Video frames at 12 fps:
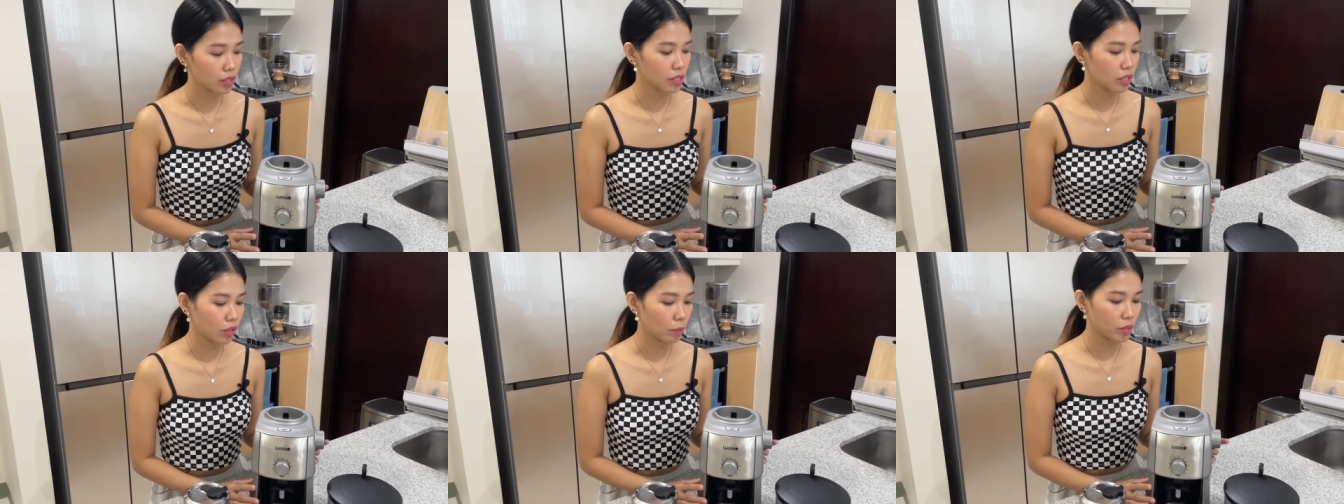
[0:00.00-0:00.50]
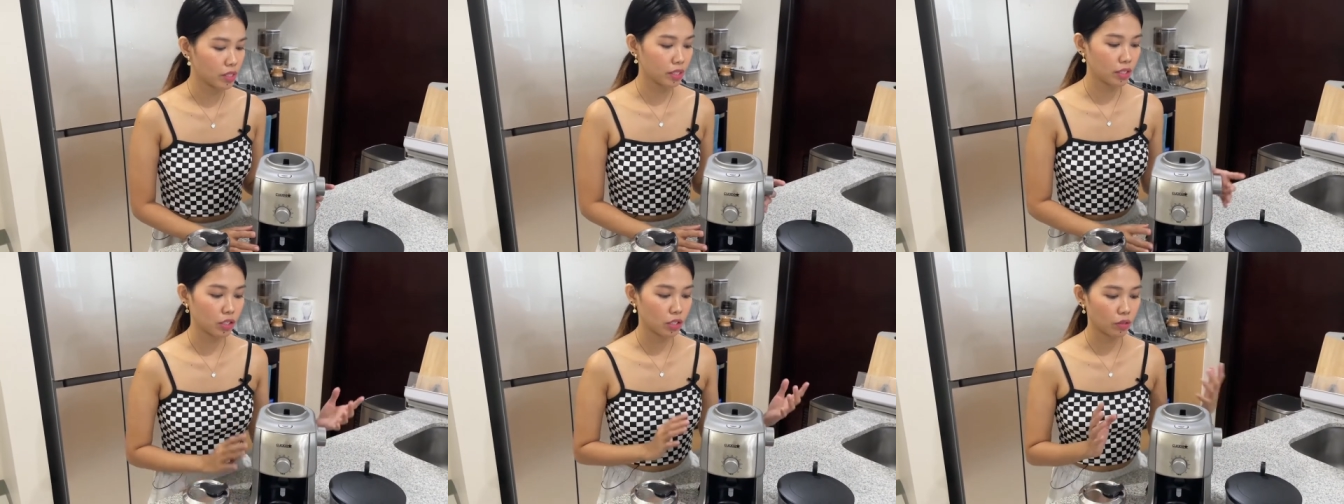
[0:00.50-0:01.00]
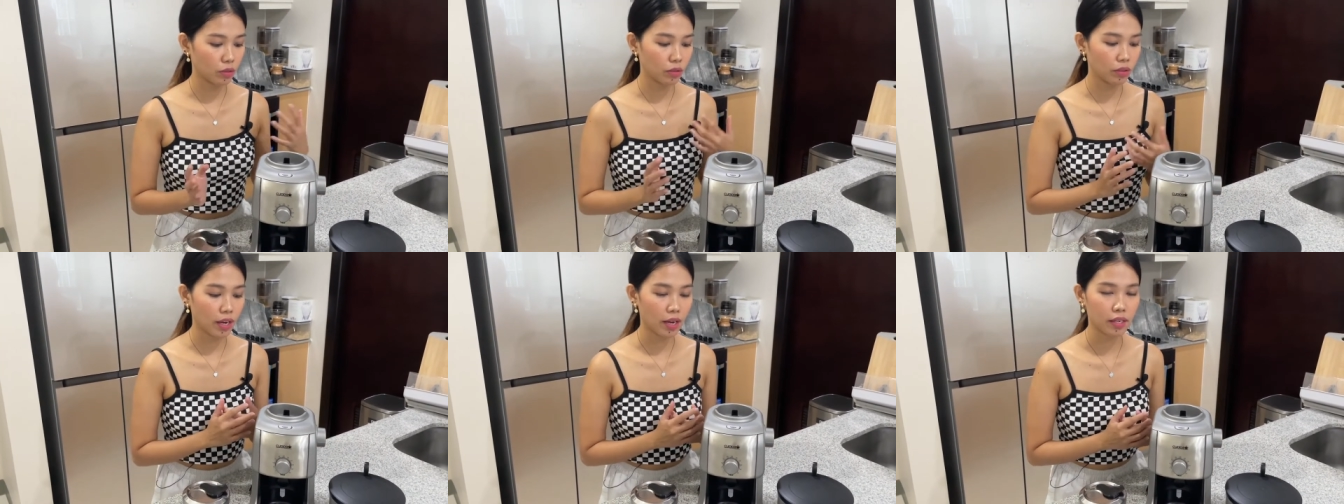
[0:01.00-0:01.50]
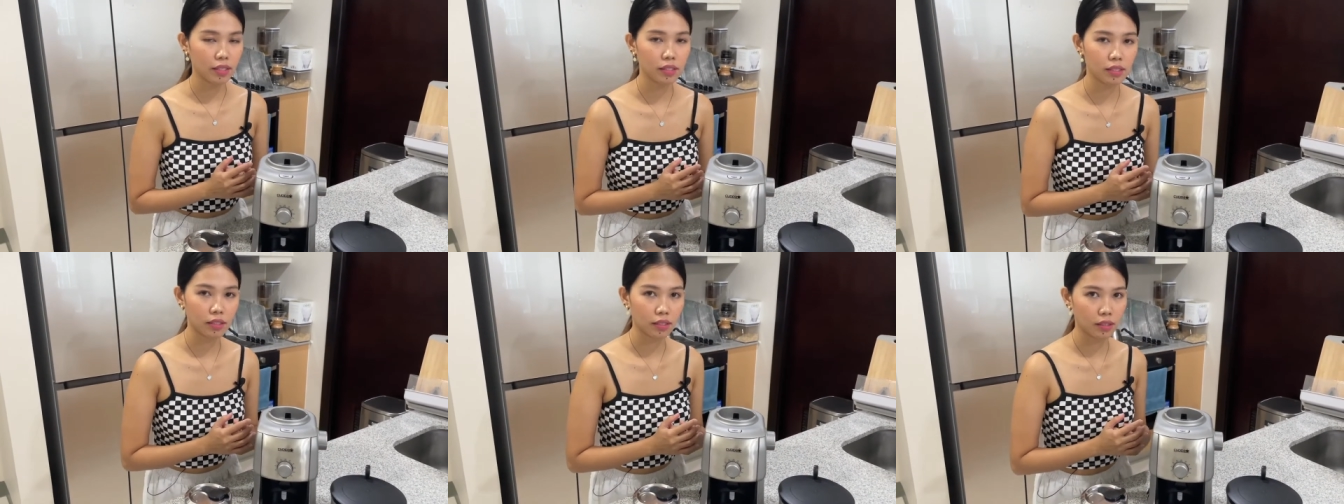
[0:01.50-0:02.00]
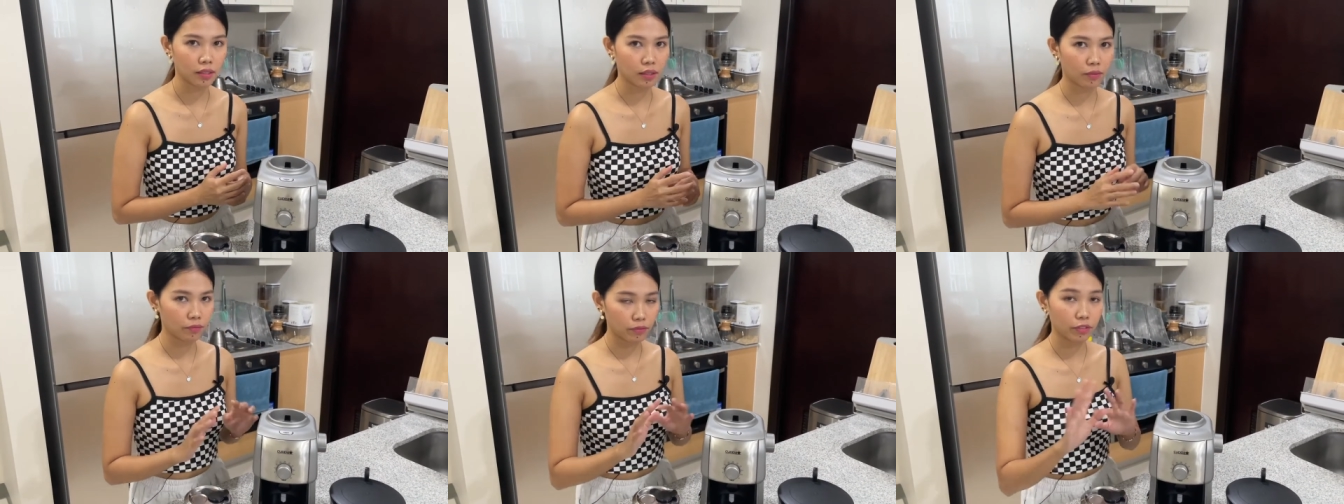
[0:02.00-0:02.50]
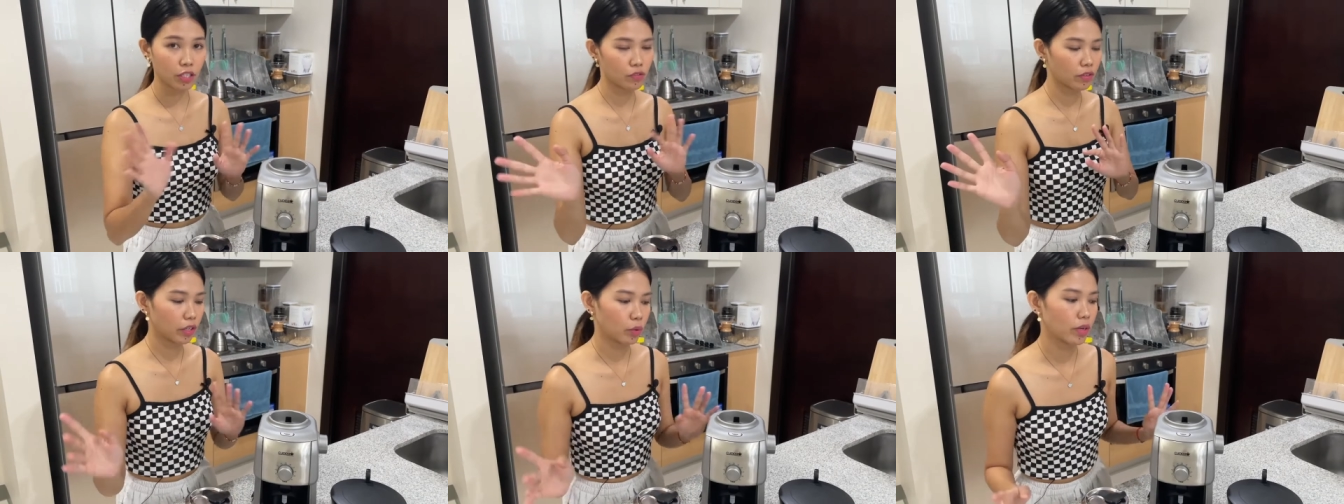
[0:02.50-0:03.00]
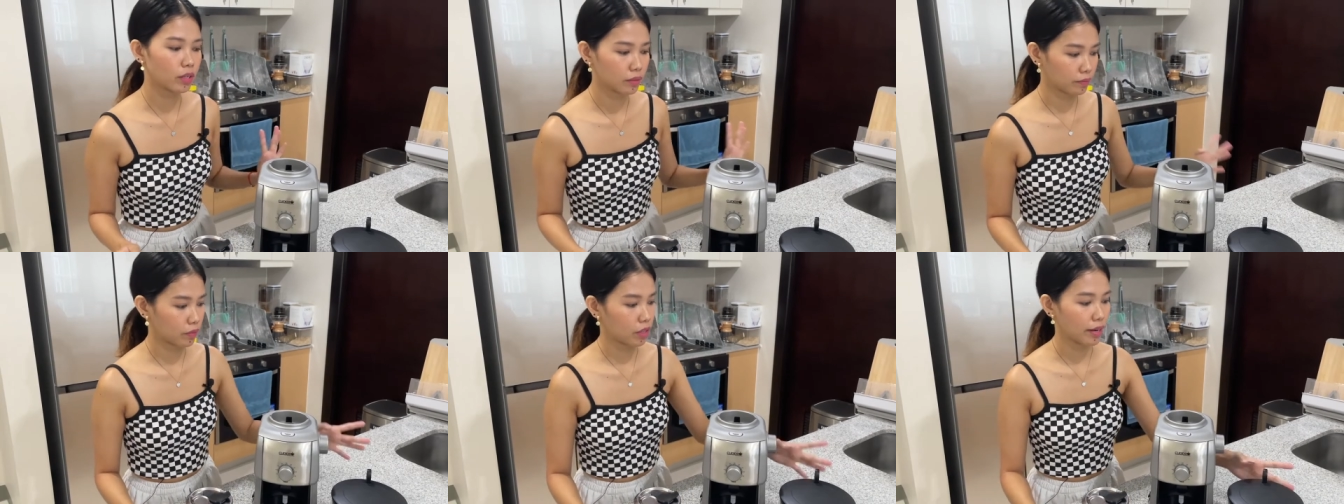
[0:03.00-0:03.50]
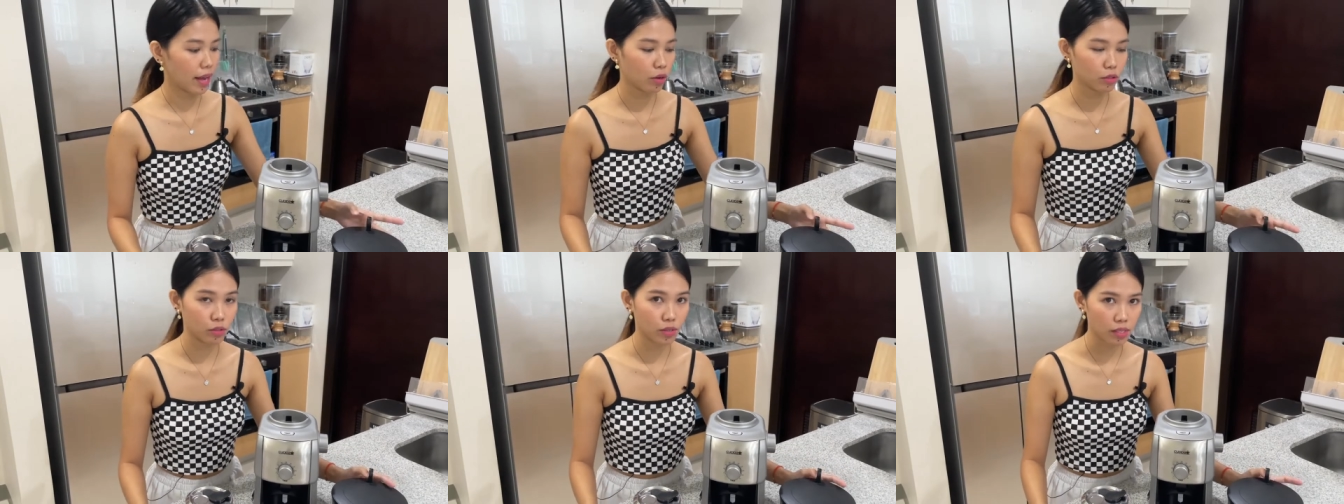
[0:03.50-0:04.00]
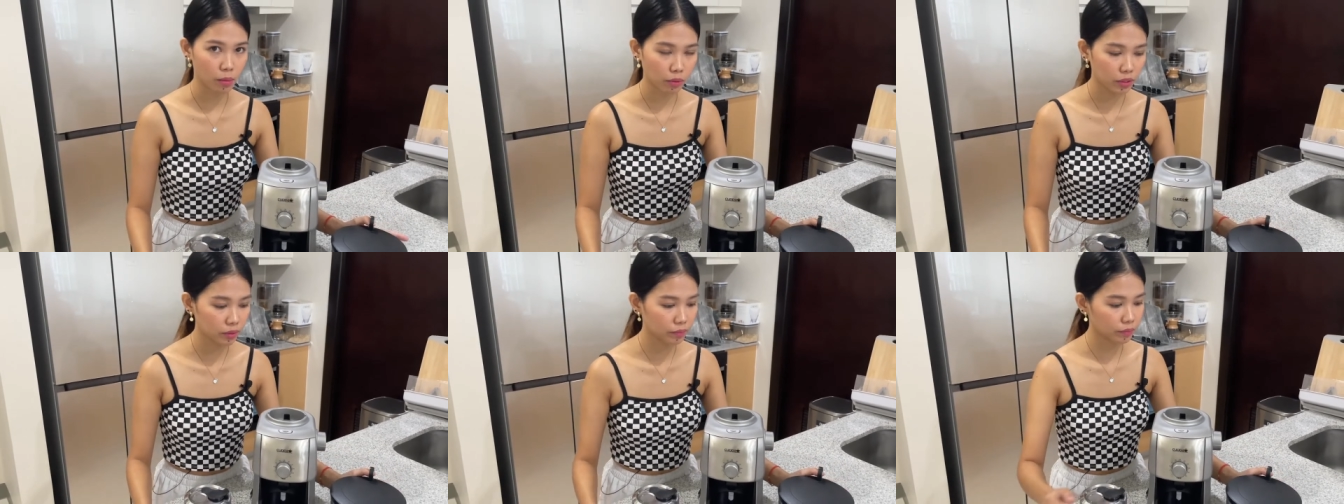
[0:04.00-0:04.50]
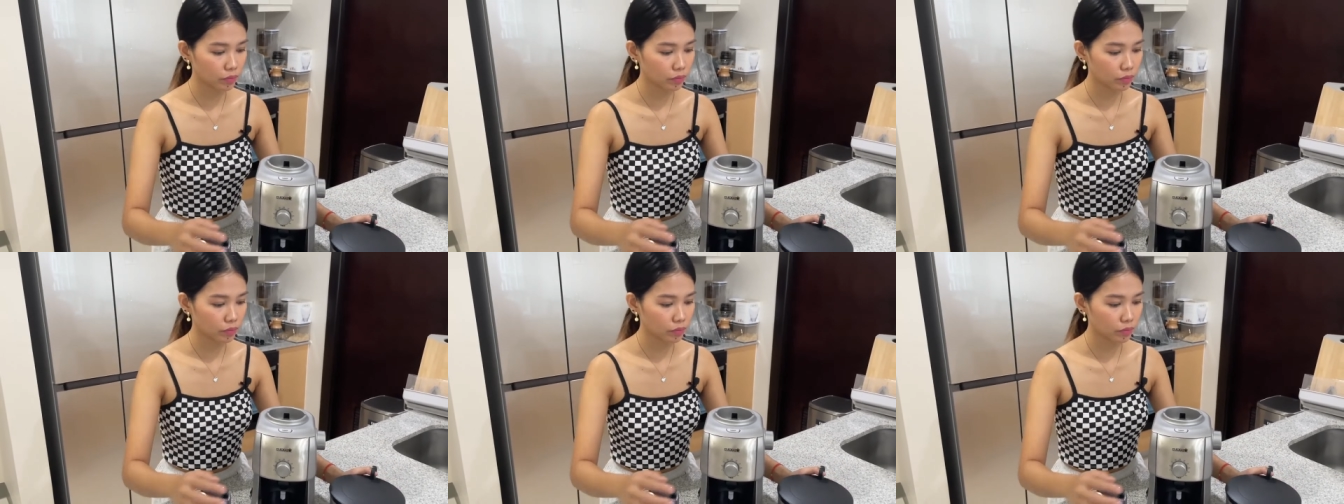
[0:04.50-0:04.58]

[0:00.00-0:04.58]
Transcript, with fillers: So I'm just gonna show you guys uh, just very quick on how to assemble it.